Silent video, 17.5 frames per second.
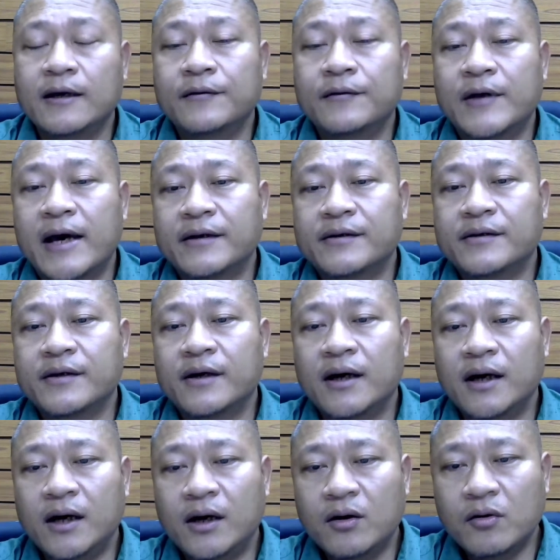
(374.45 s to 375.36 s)
that
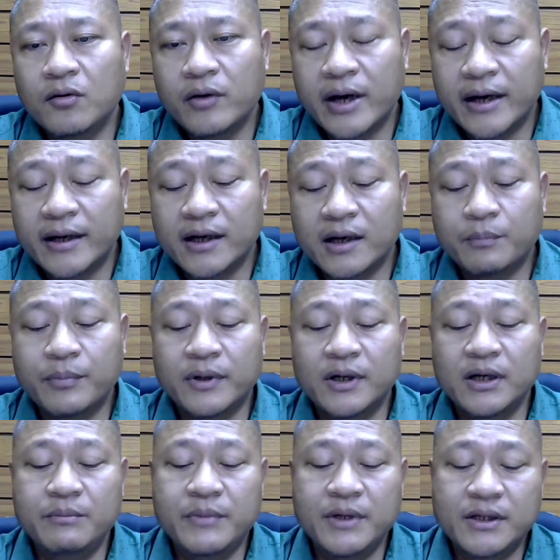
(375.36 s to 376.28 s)
how an
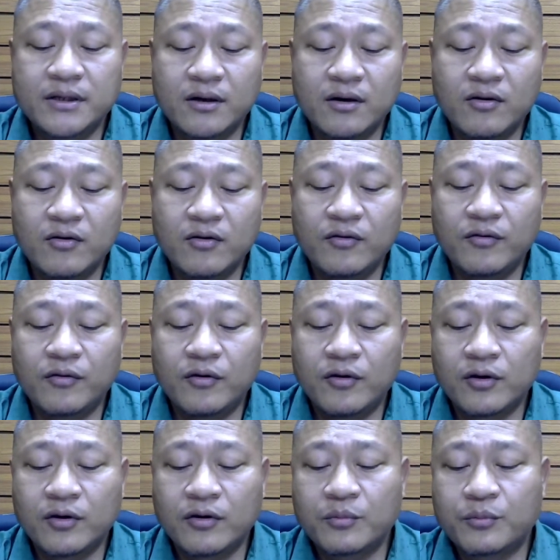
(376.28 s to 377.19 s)
upper limit of
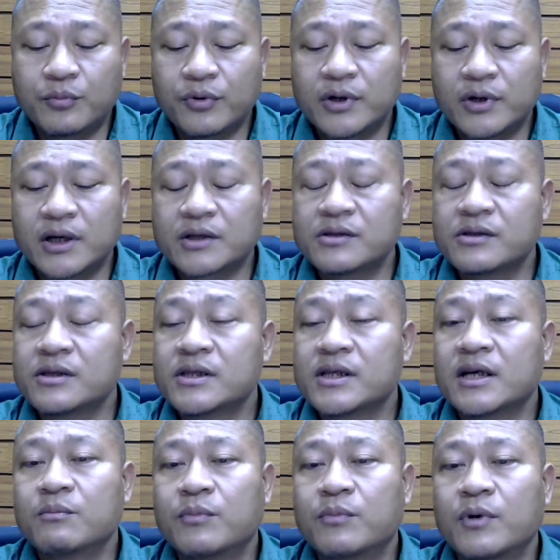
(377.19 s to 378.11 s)
on
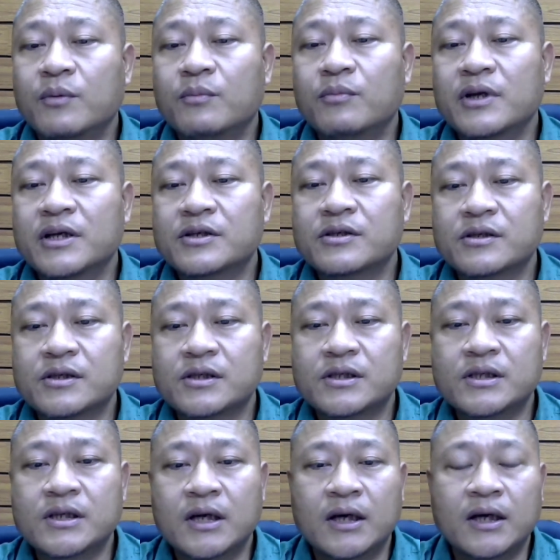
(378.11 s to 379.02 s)
productions and
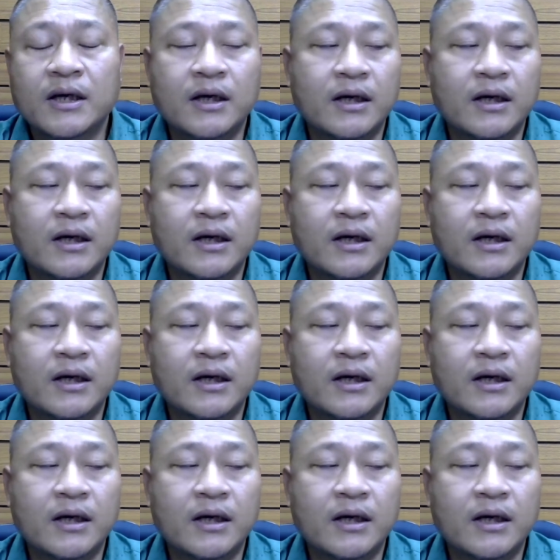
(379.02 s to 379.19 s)
populations